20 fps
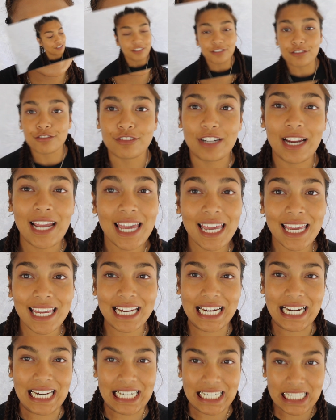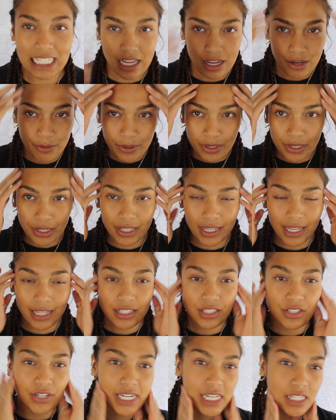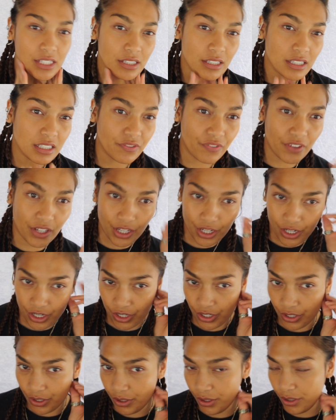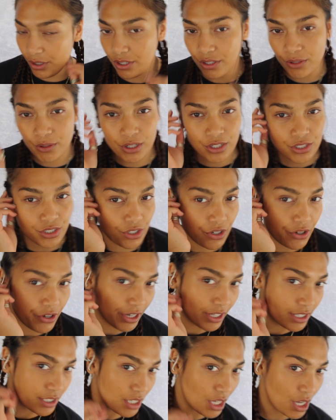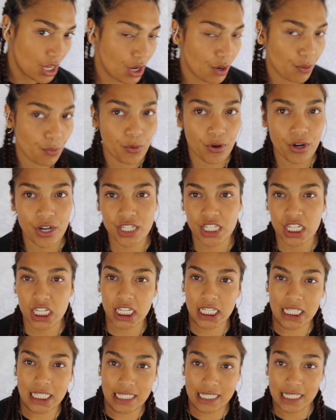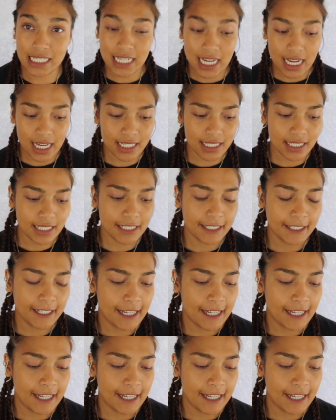Right, we're gonna get straight into this video because you already saw what is done.